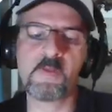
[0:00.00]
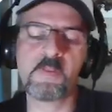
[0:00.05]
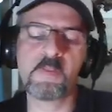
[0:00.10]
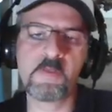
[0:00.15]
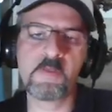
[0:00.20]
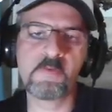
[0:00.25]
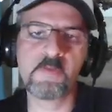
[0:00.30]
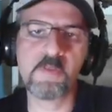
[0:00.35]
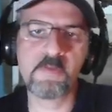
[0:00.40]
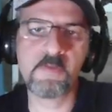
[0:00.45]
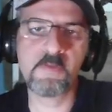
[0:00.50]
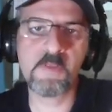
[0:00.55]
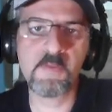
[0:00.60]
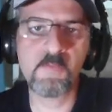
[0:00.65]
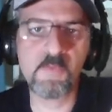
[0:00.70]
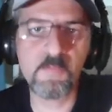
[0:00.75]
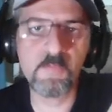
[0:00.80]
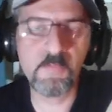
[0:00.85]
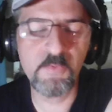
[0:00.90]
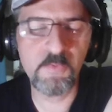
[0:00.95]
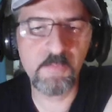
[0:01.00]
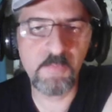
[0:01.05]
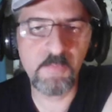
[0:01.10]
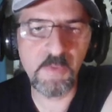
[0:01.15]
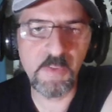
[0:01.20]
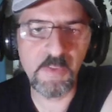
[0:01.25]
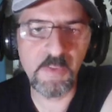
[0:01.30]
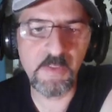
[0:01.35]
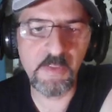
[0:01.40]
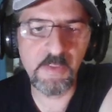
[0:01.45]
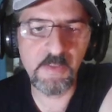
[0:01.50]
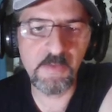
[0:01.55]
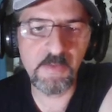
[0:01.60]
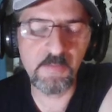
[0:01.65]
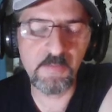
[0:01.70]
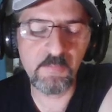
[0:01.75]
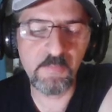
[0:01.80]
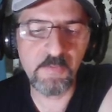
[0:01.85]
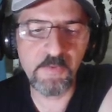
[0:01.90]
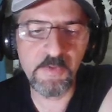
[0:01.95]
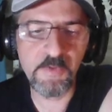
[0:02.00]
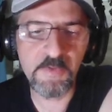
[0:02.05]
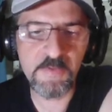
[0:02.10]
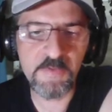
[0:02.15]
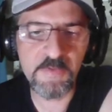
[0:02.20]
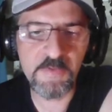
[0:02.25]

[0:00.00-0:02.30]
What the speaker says: that, that will put me ahead in points.